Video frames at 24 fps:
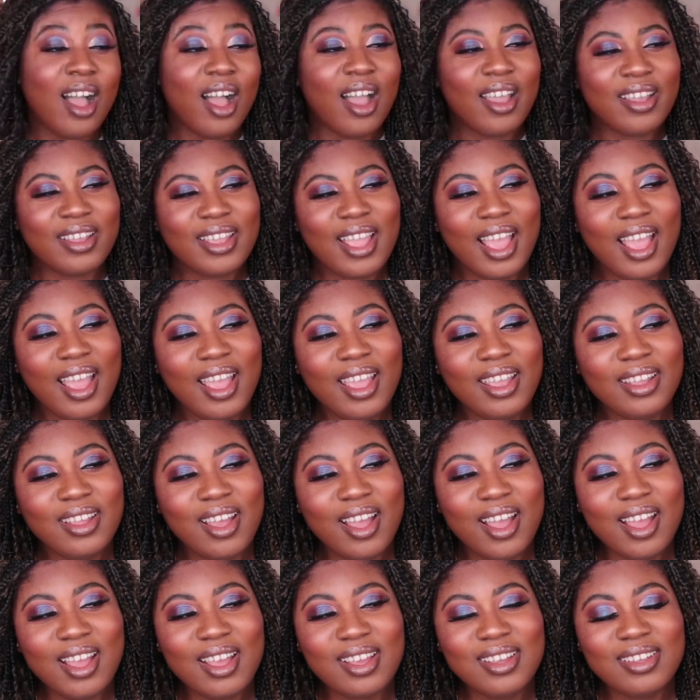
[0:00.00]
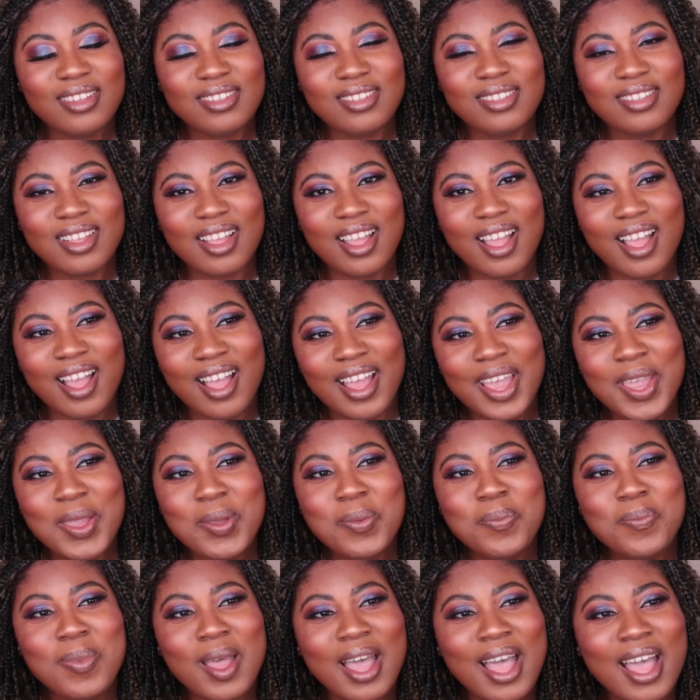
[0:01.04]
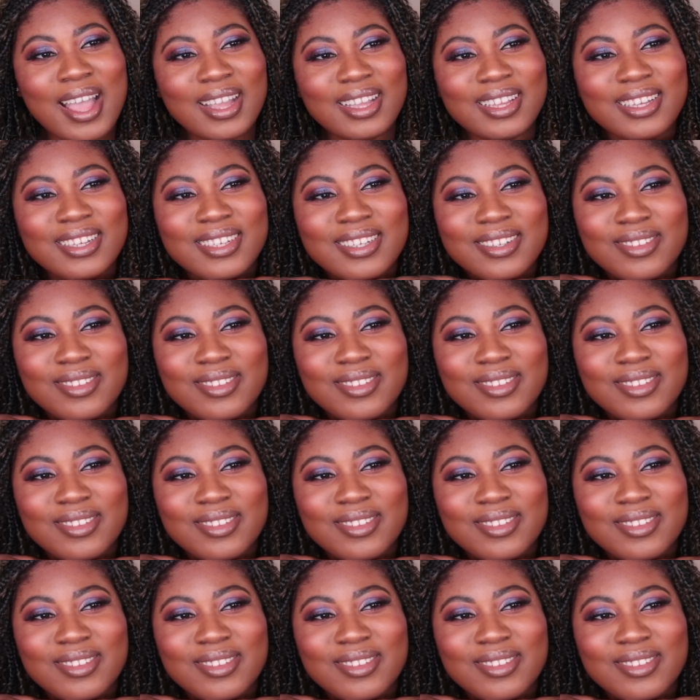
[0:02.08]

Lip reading: Okay guys, I'm back.